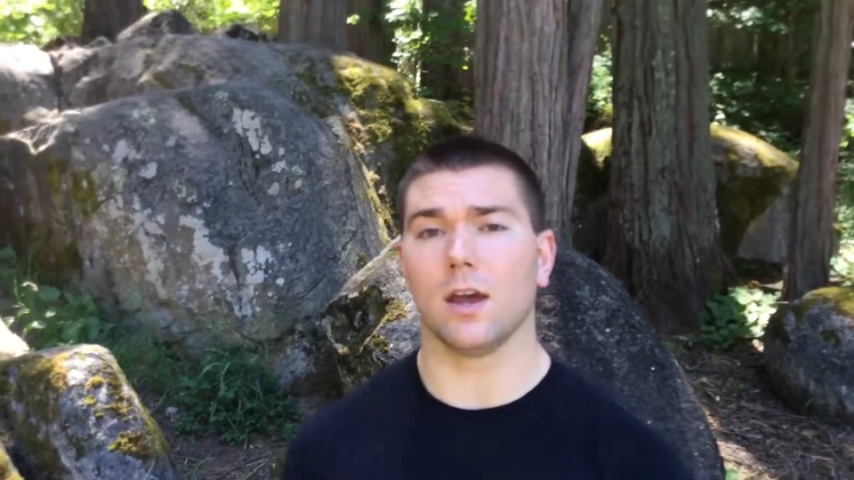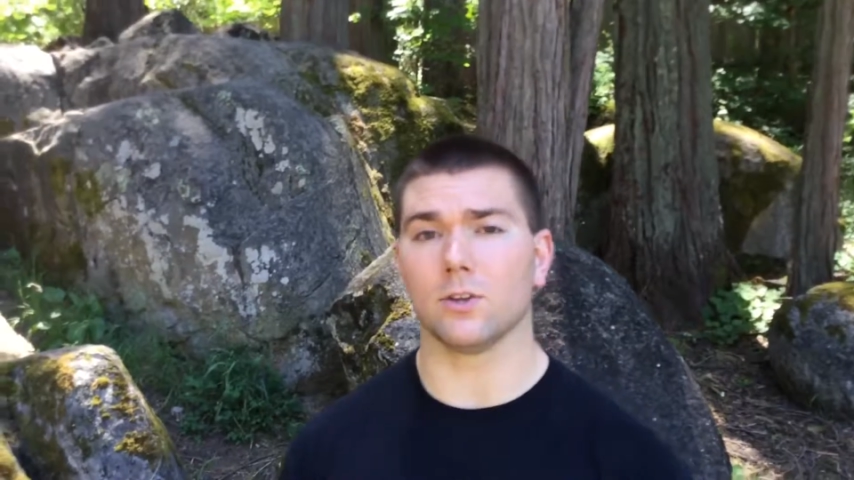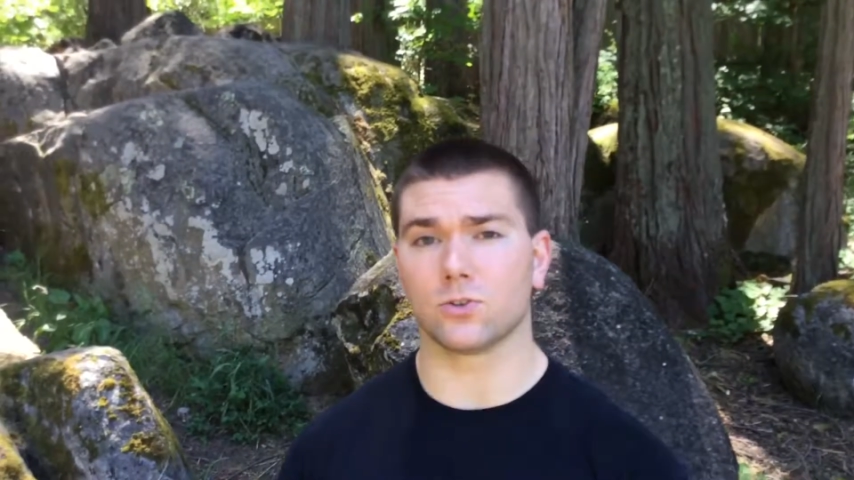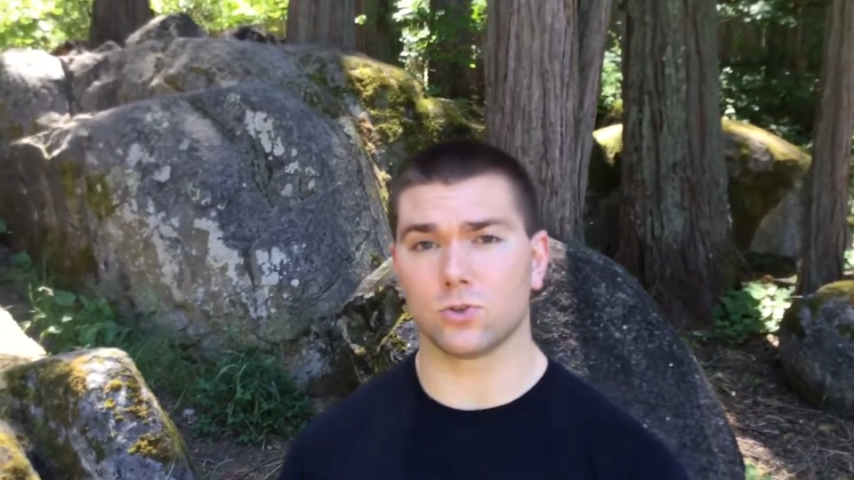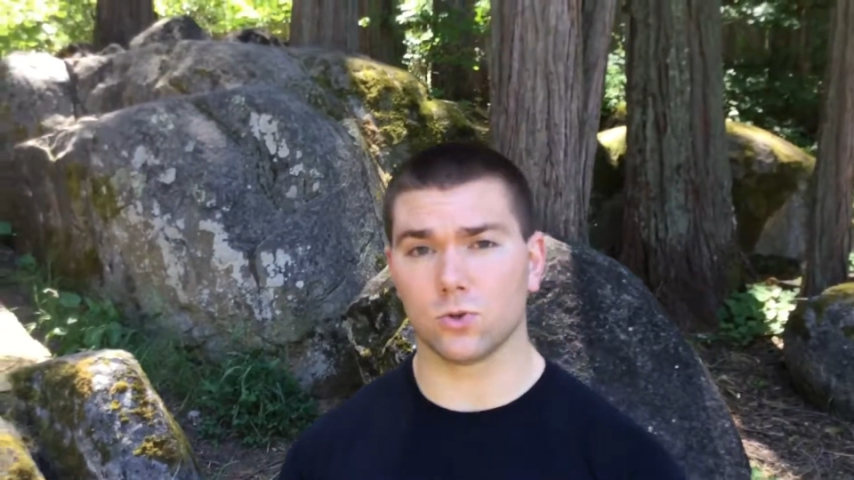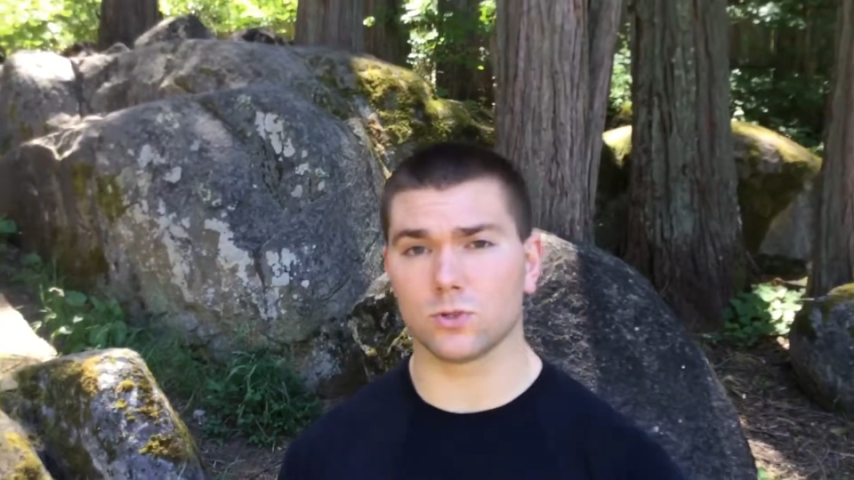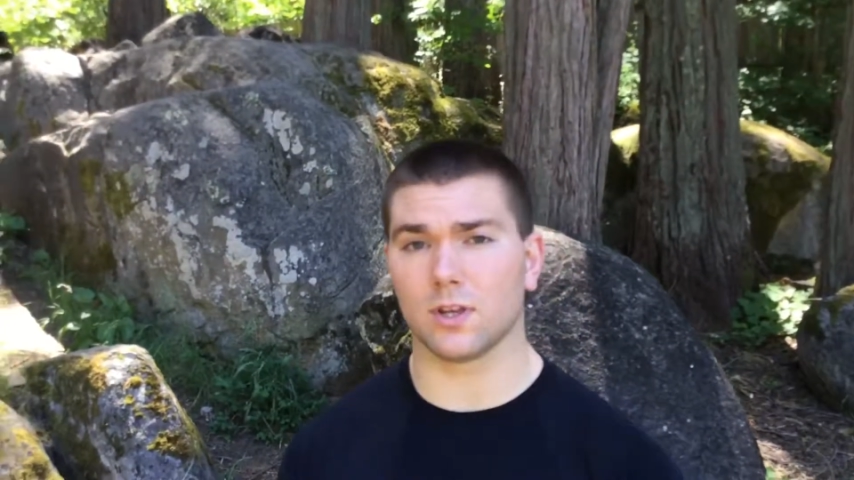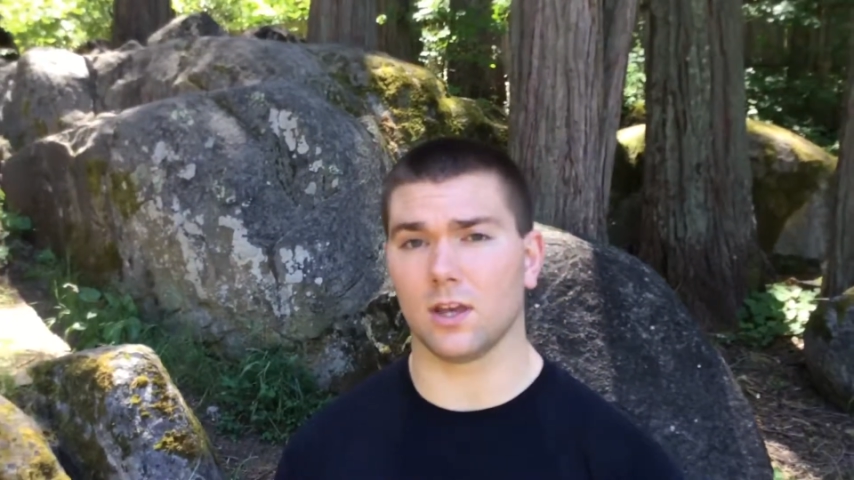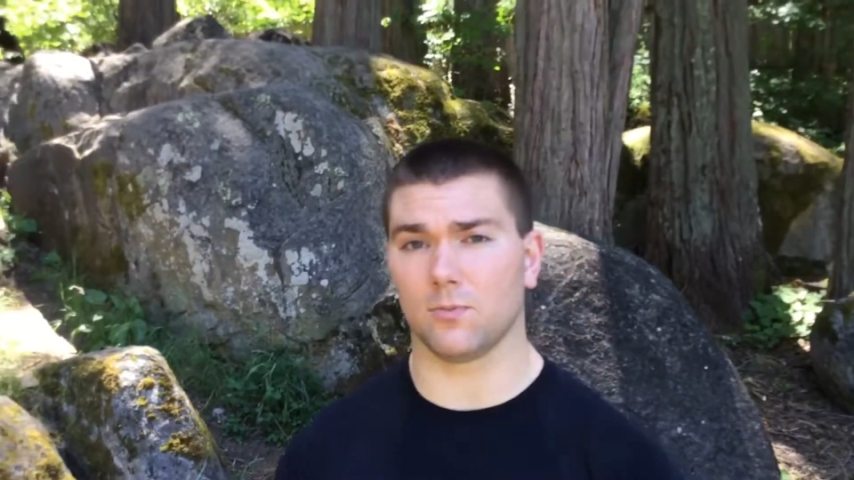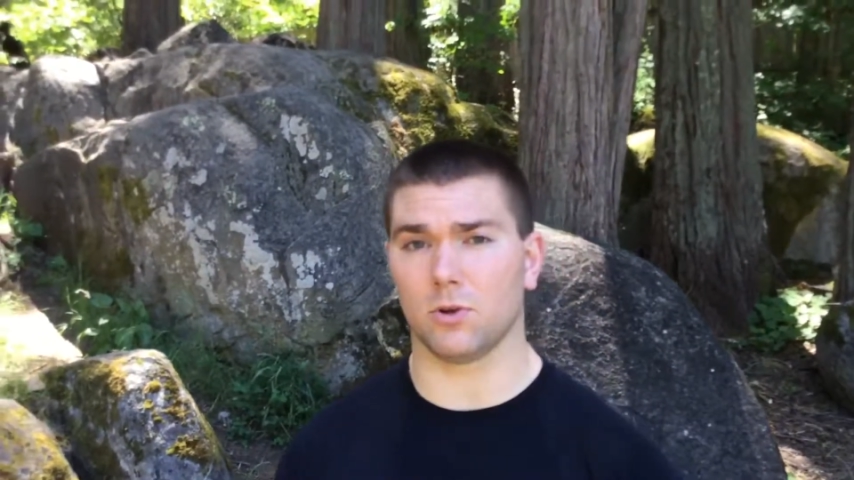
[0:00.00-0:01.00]
as soon as
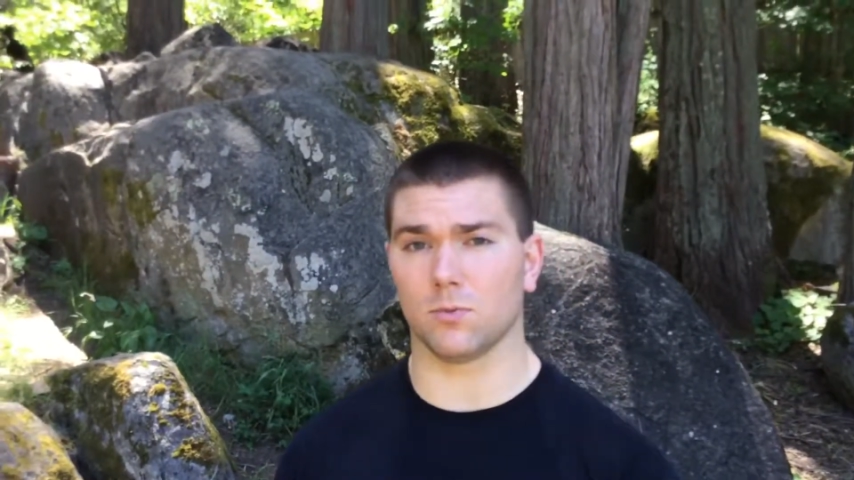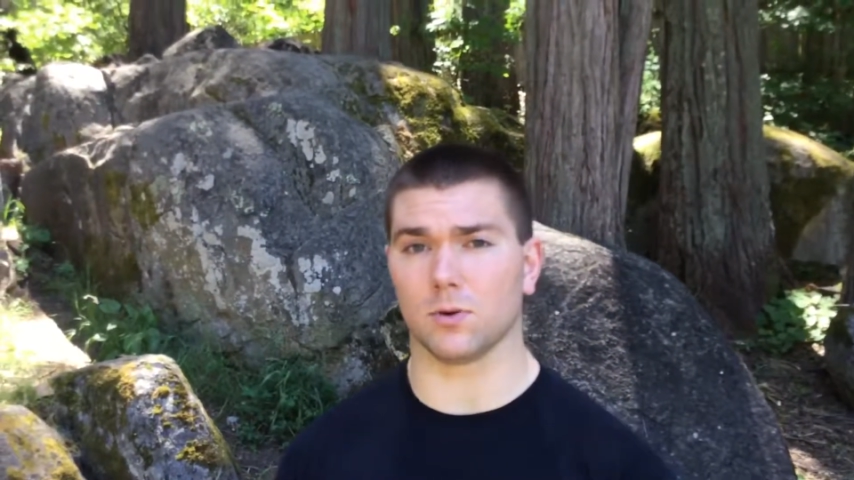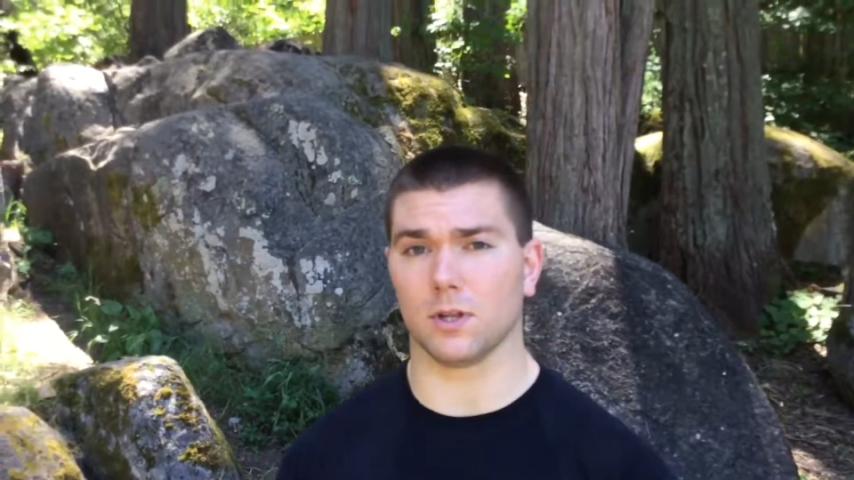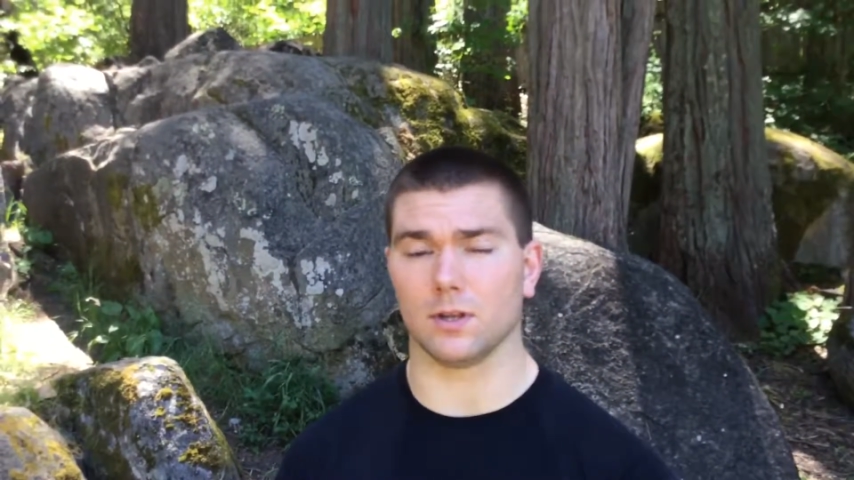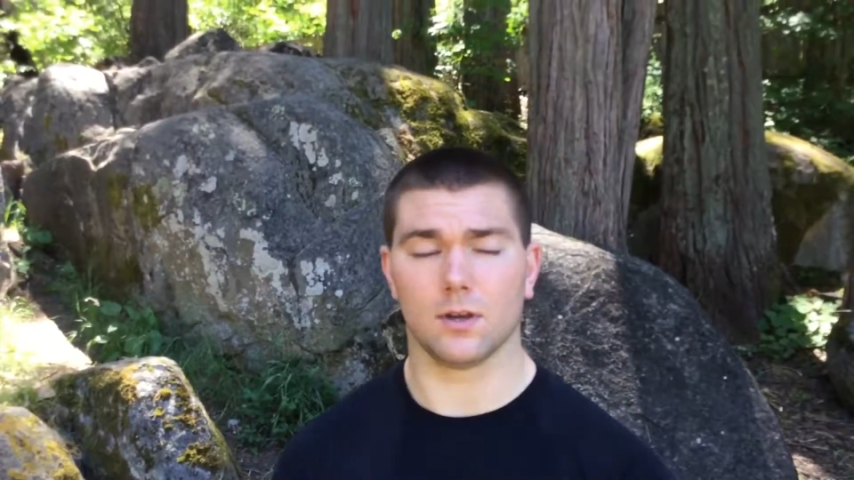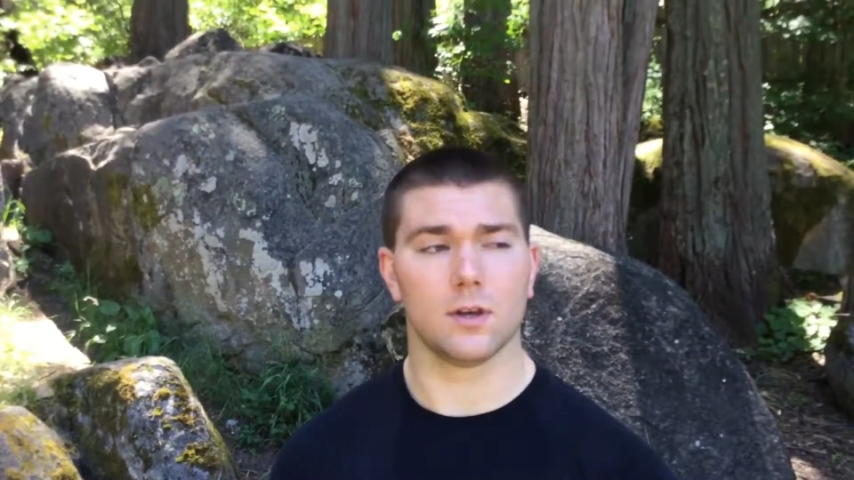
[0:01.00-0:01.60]
they hit puberty.